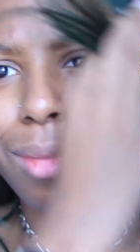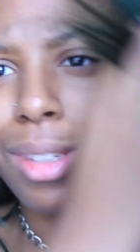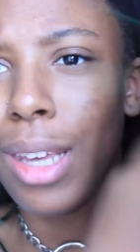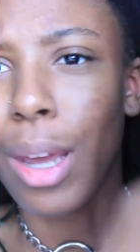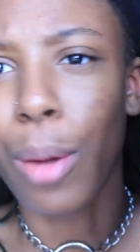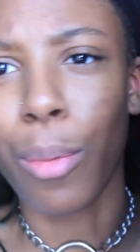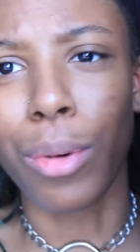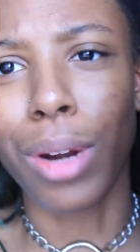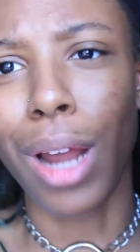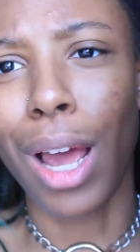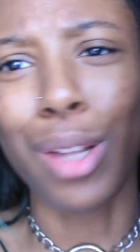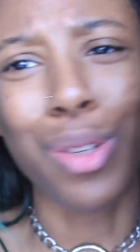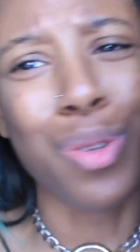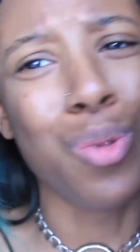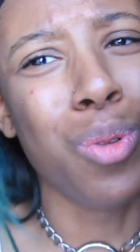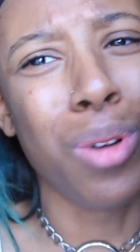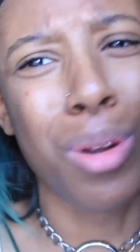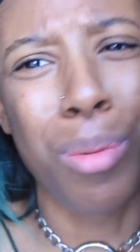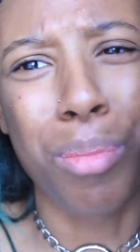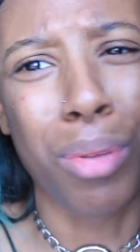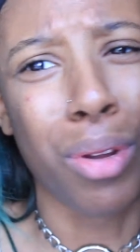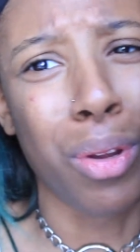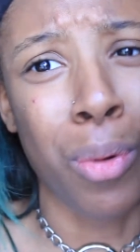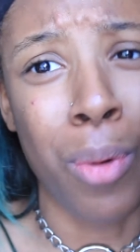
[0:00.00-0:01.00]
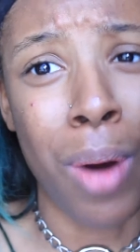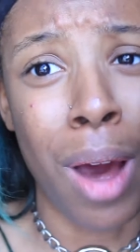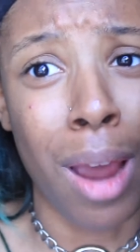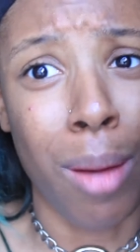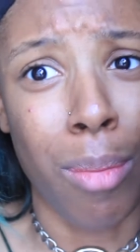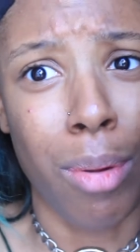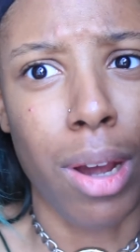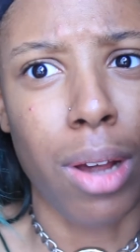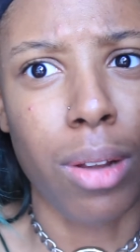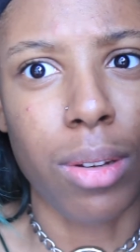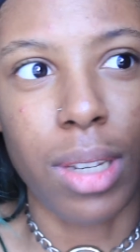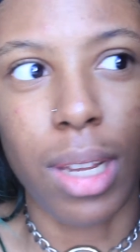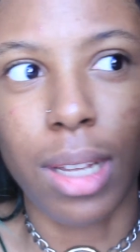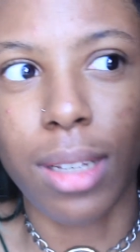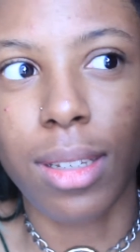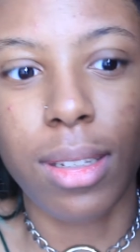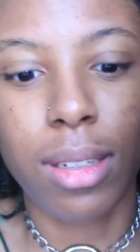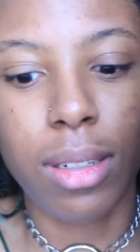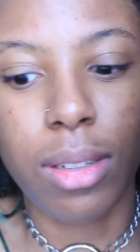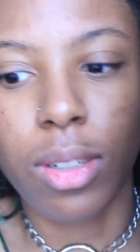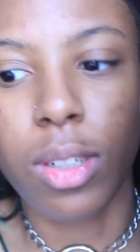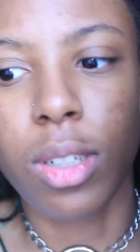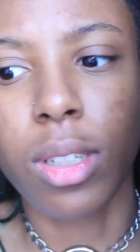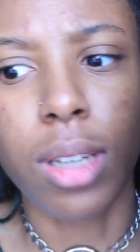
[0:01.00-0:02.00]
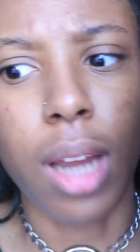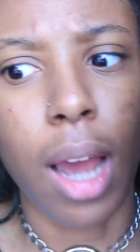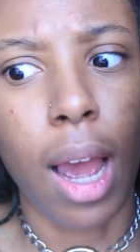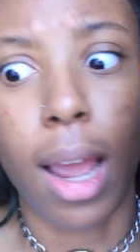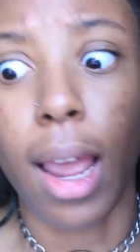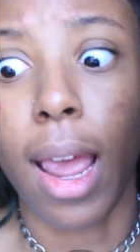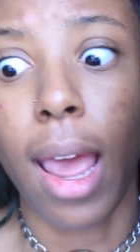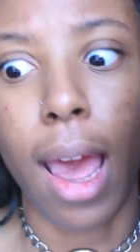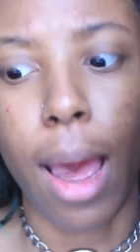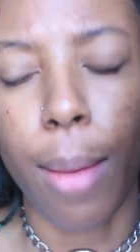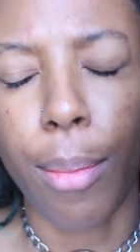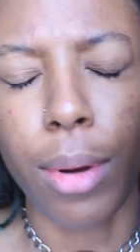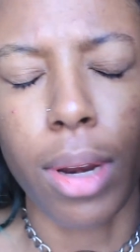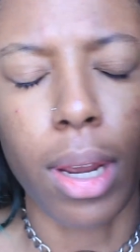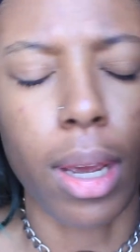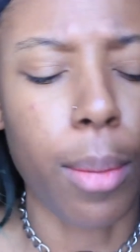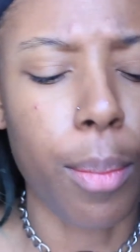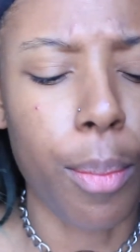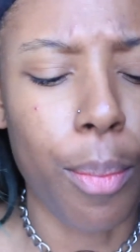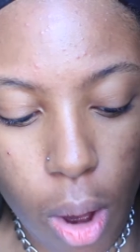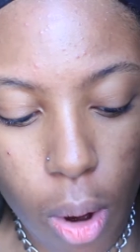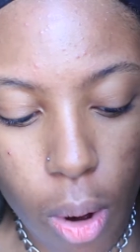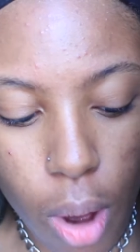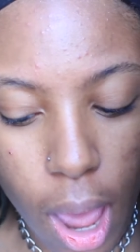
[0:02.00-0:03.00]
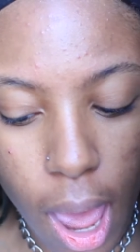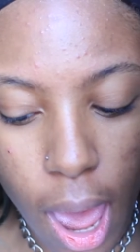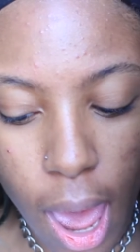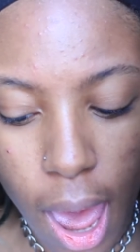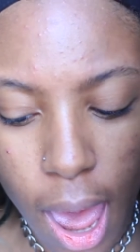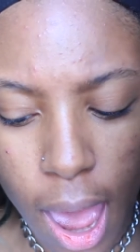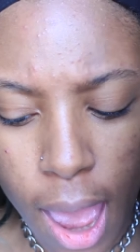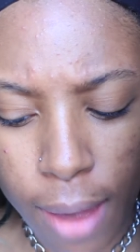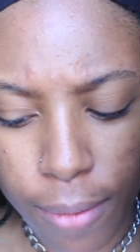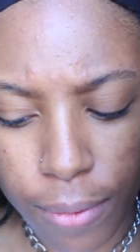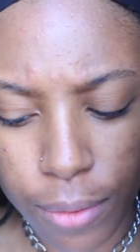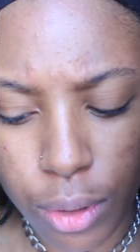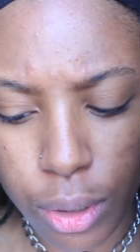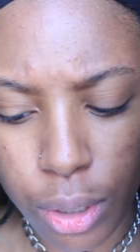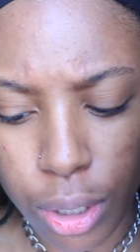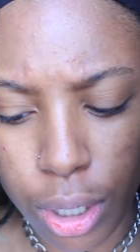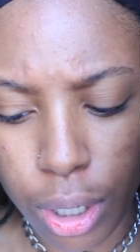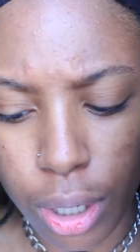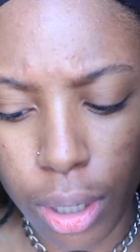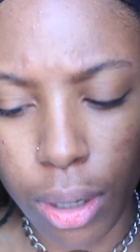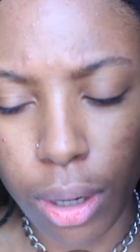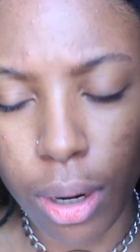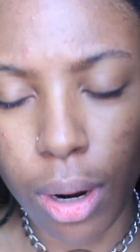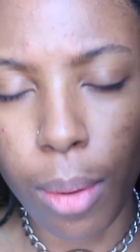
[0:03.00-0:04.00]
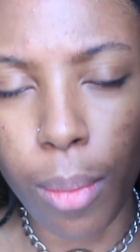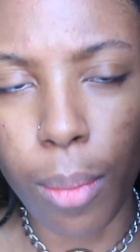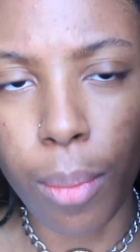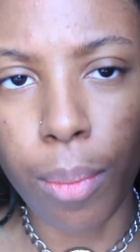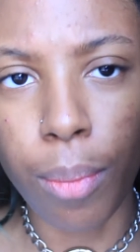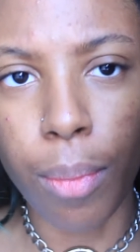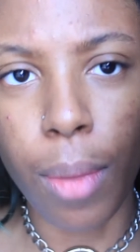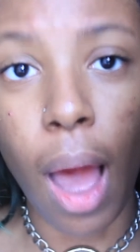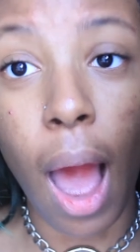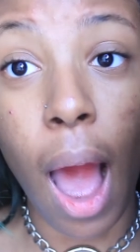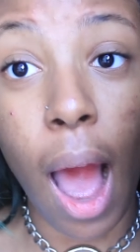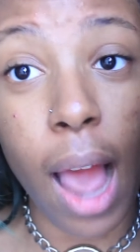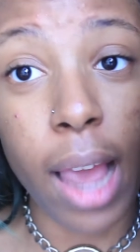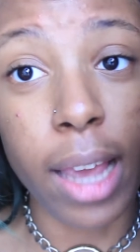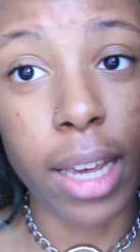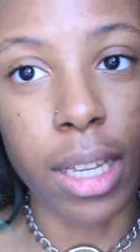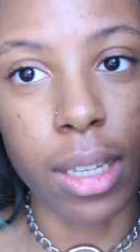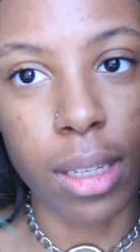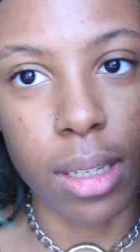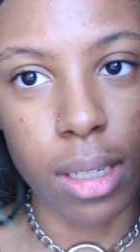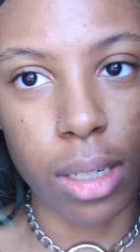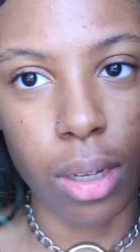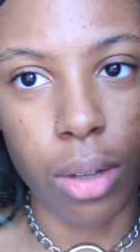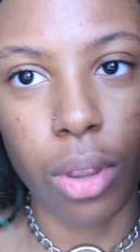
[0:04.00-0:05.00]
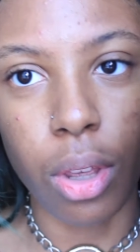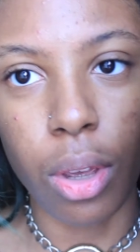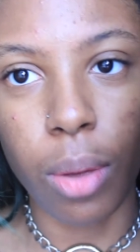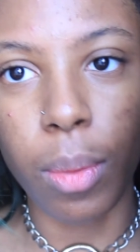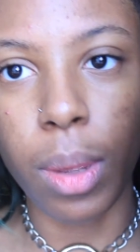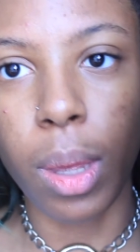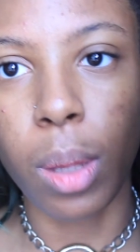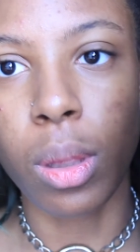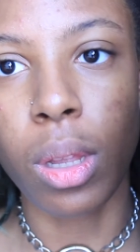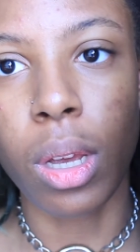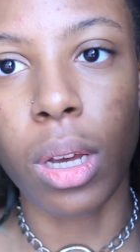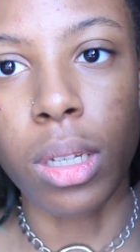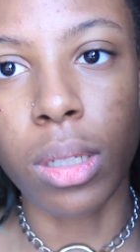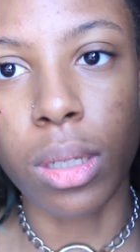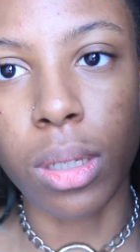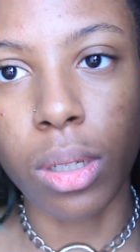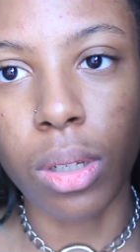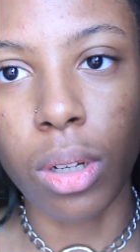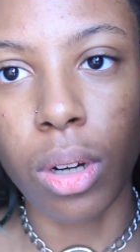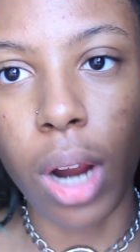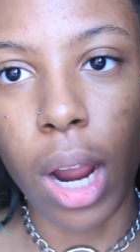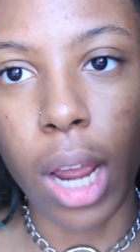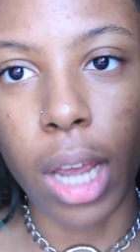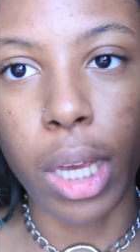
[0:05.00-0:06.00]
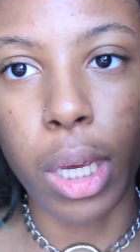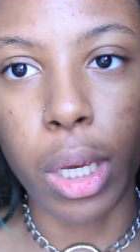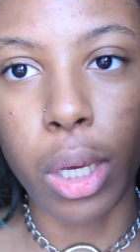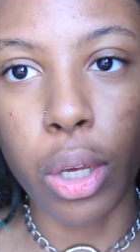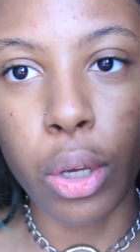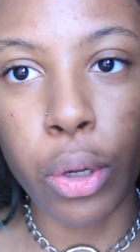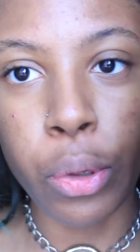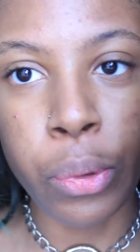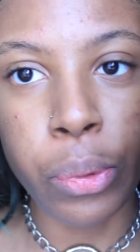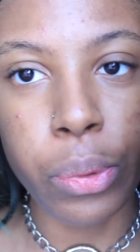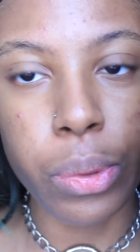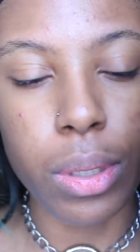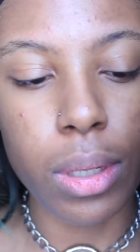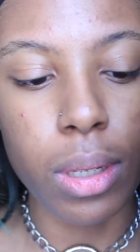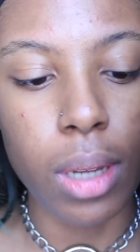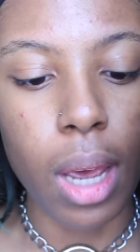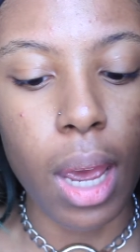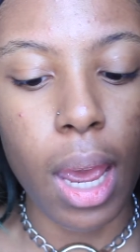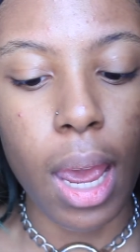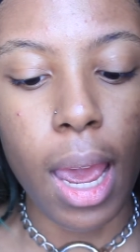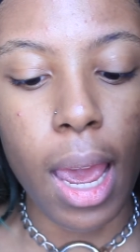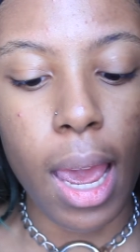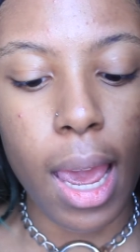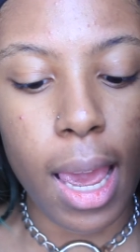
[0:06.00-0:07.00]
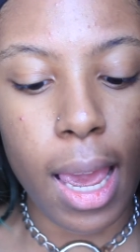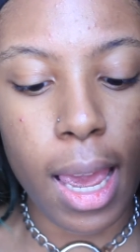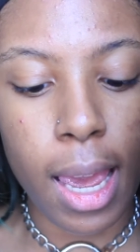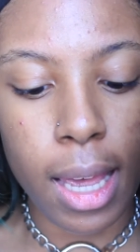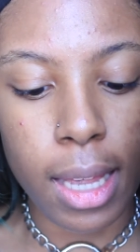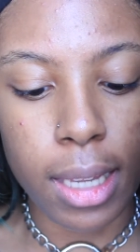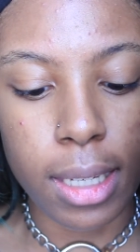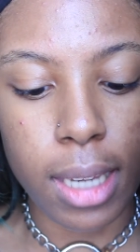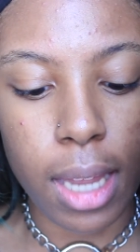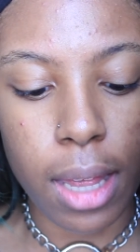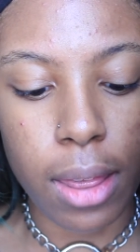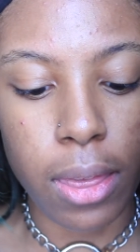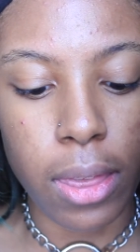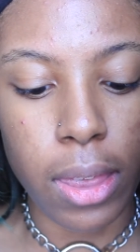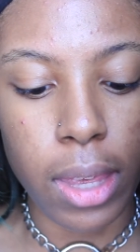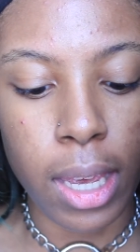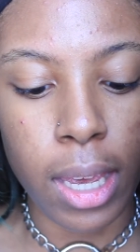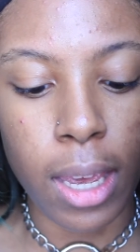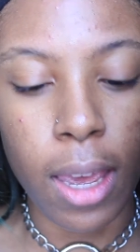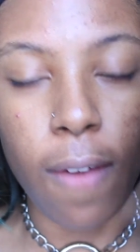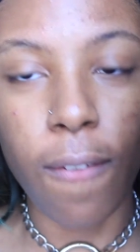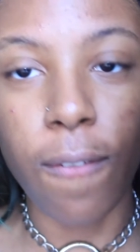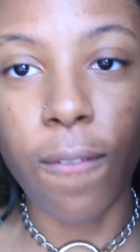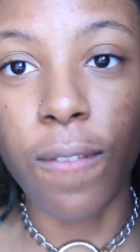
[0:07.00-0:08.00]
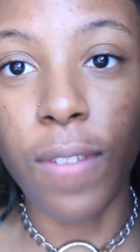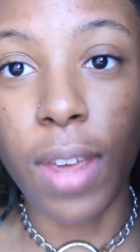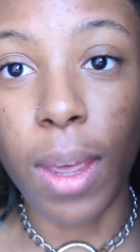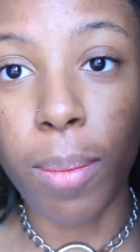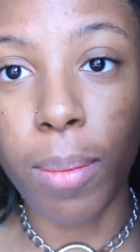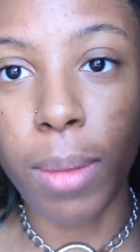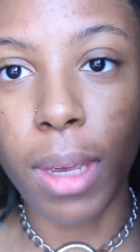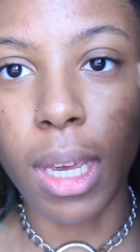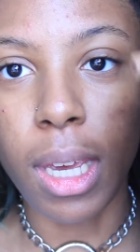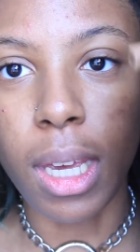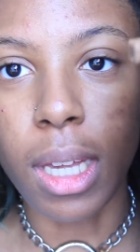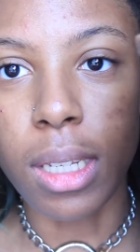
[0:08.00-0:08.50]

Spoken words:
we're not doing blue eyebrows. That's just not happening. So after I conceal them, and the concealer I use is the Fit Me